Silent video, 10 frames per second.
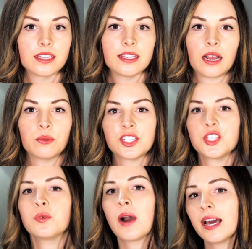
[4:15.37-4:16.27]
Now,
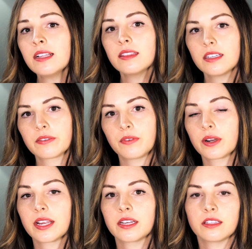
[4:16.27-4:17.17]
what you want to look
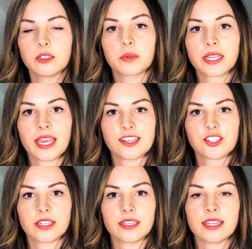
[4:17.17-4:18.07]
for in a
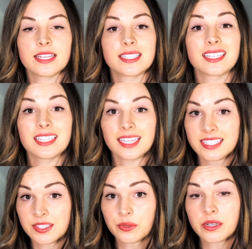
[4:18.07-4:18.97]
lubrication is a
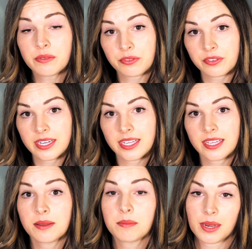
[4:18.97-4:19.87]

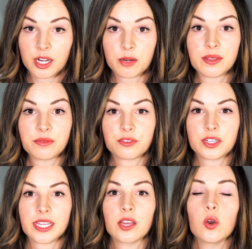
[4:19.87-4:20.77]
glycerin-free,
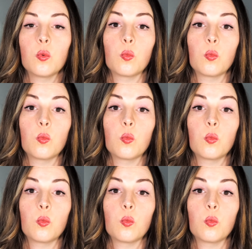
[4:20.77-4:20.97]
paraben-free,